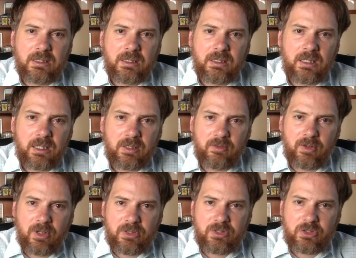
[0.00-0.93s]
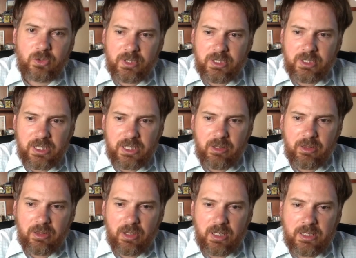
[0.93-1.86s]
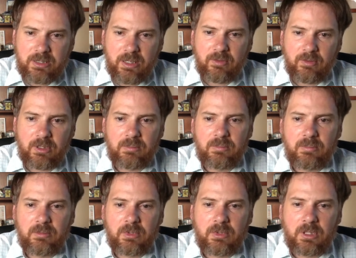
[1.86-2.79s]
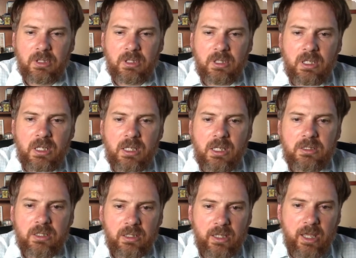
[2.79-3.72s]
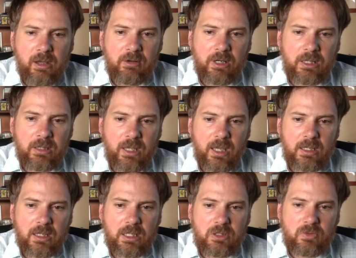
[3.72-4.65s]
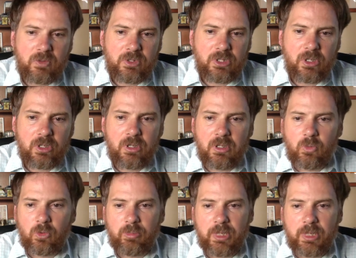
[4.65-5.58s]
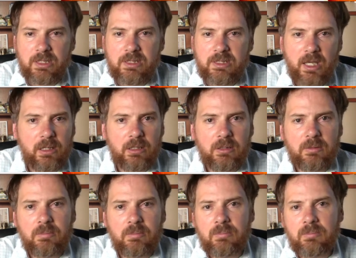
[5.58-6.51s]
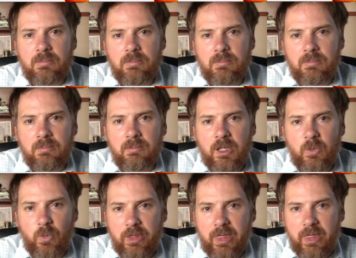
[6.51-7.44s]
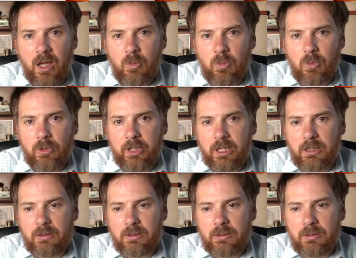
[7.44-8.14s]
and verse 20 to 37, declaring that His return would be sudden and without warning.